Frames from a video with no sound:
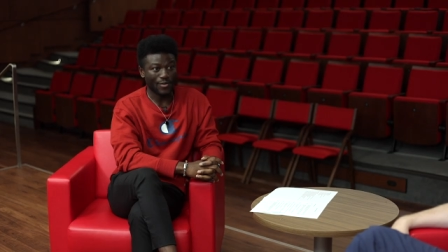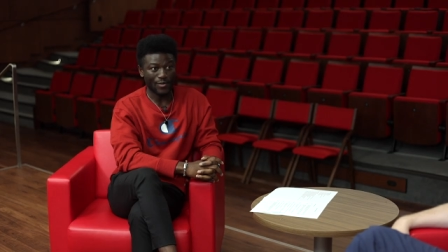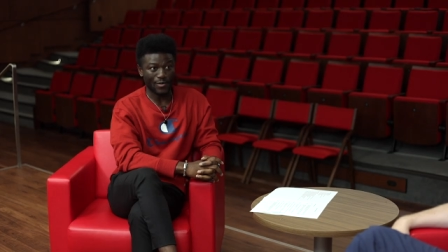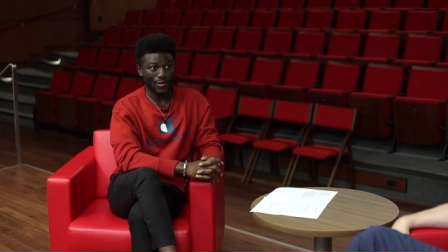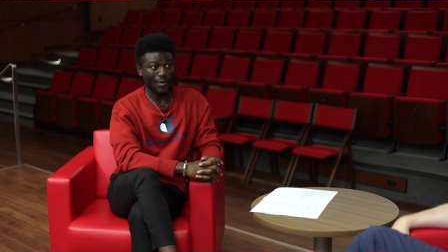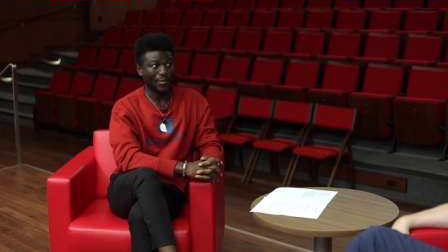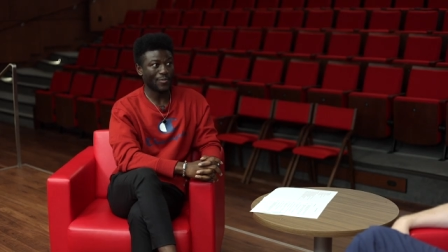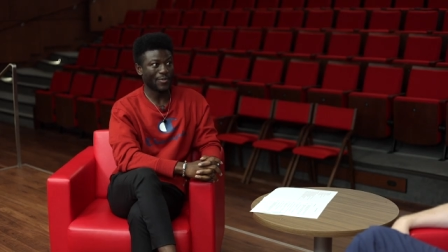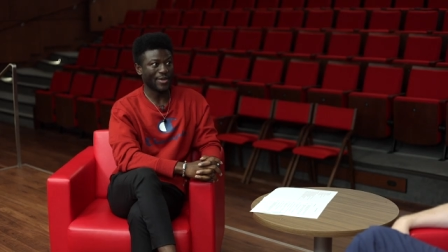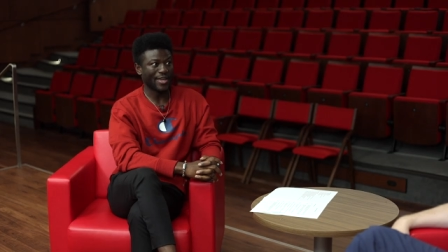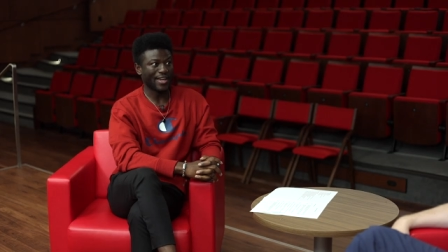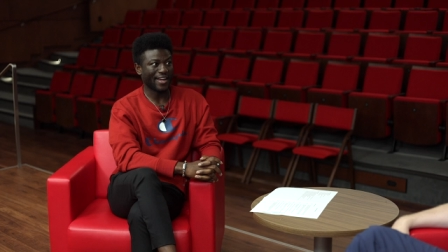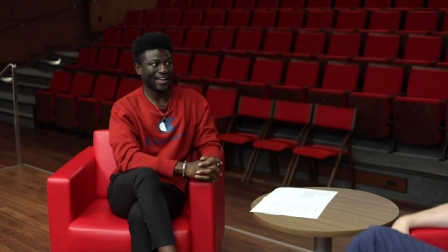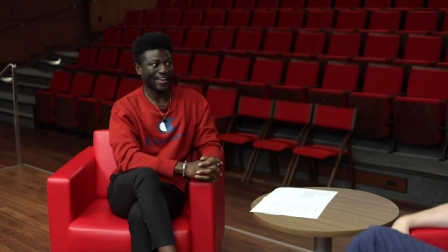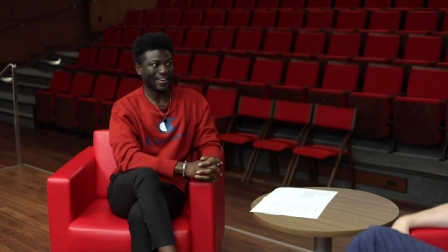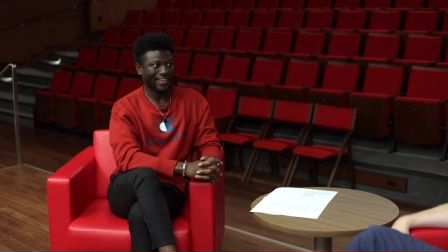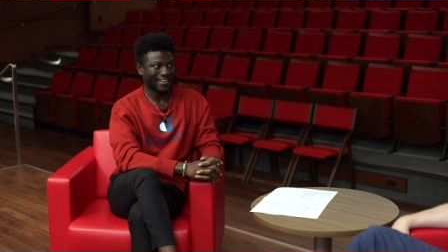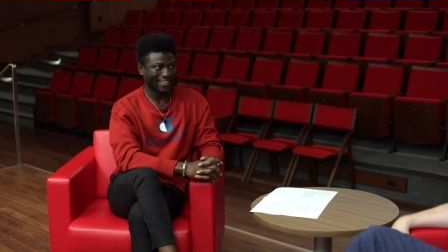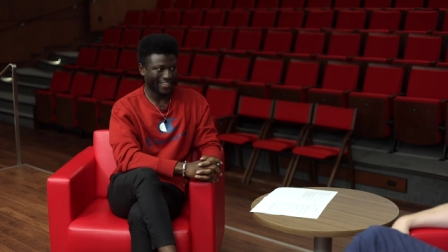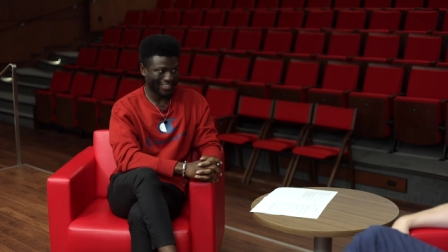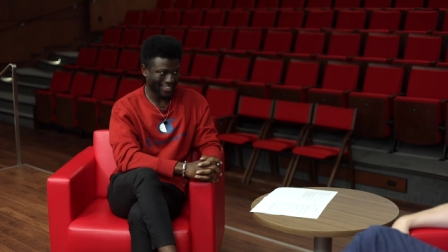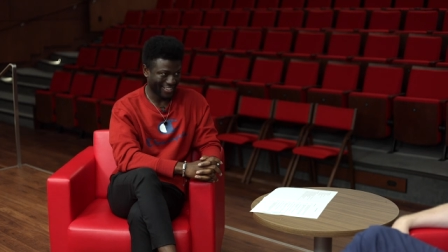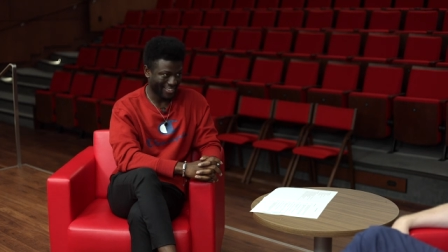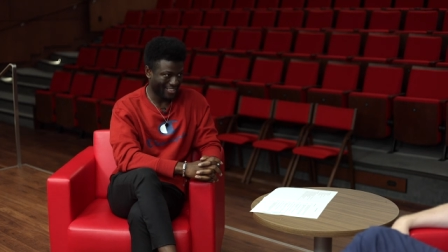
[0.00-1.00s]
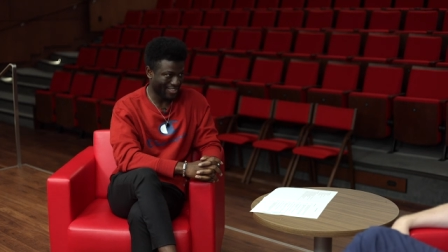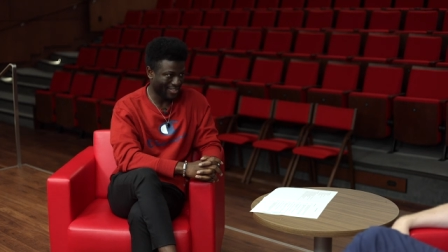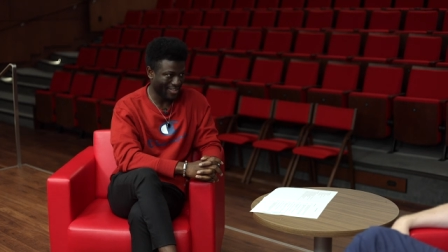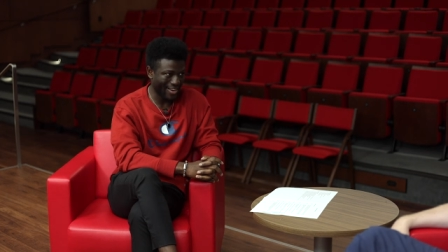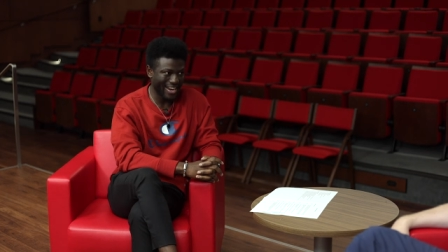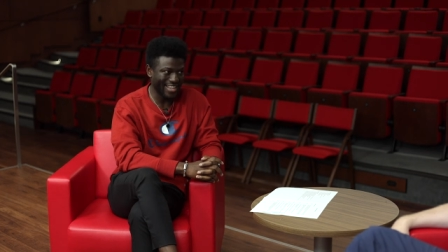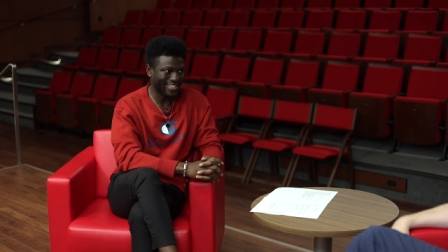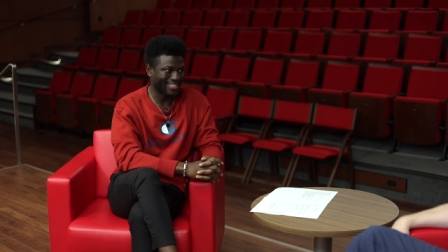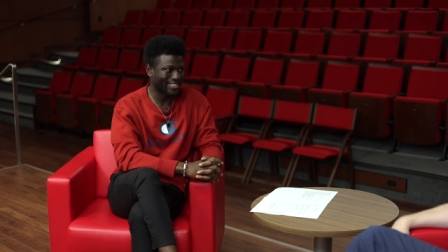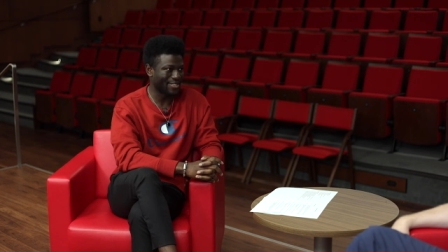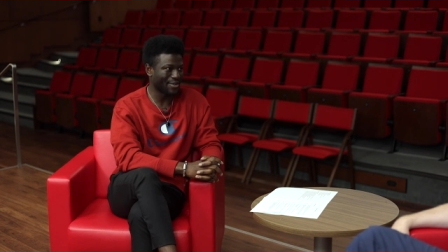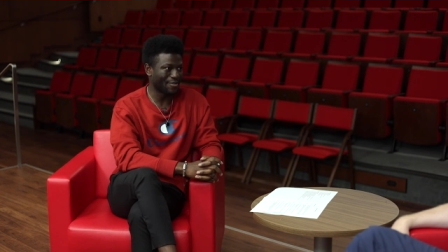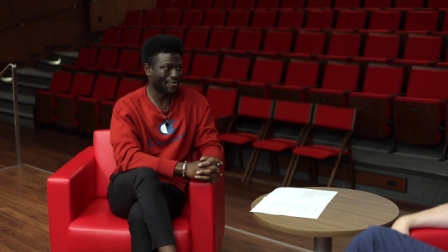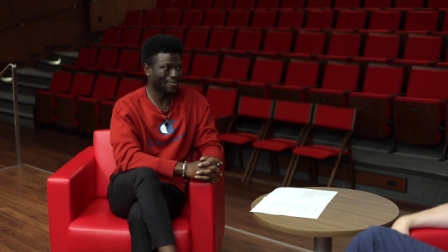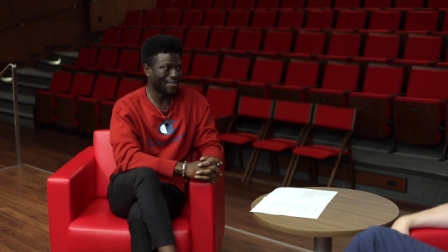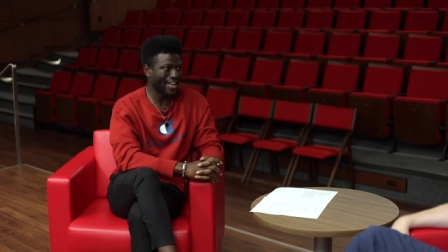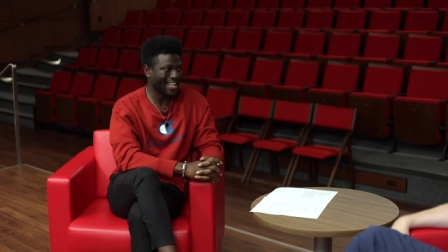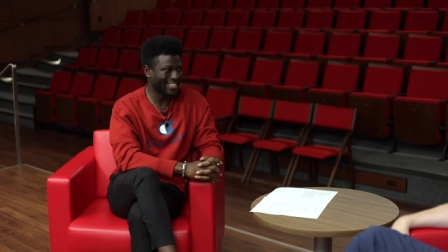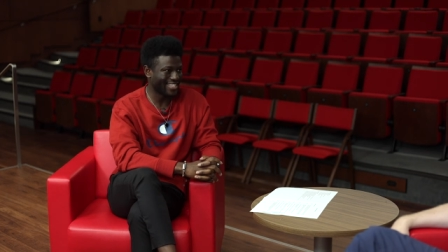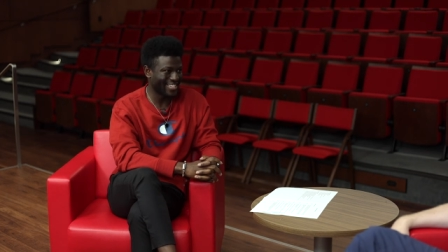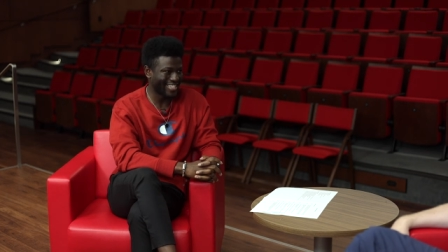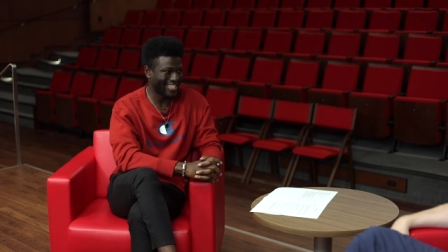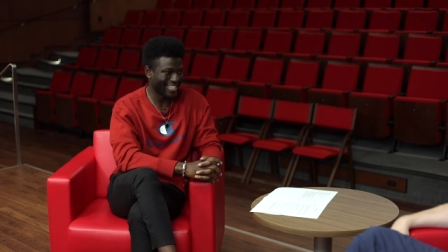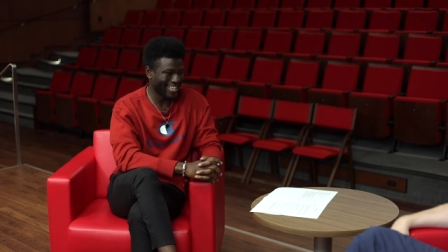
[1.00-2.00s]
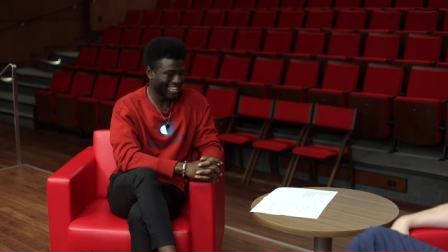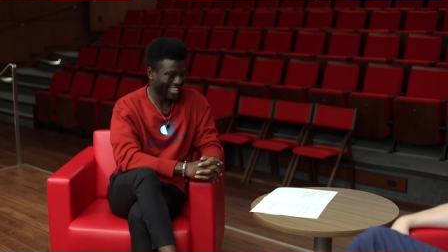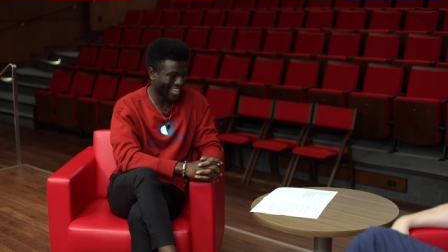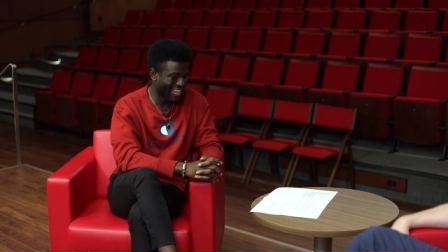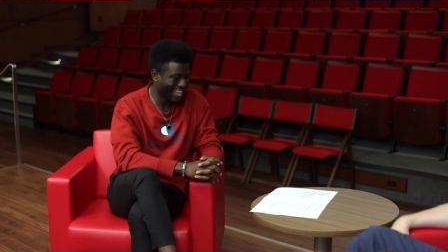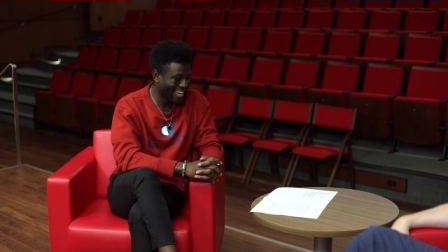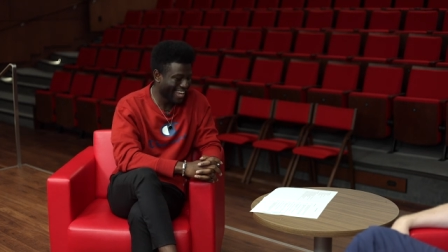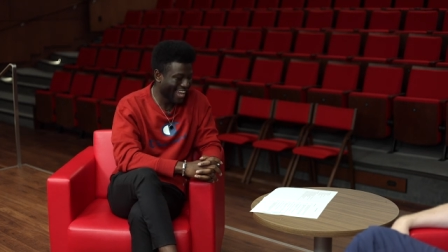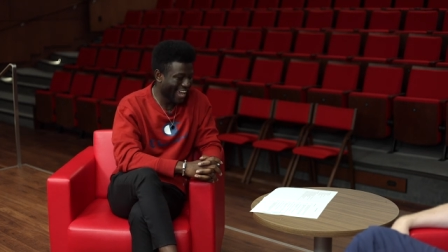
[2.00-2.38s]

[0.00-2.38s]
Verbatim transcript: Rupiah. Great, so fancy.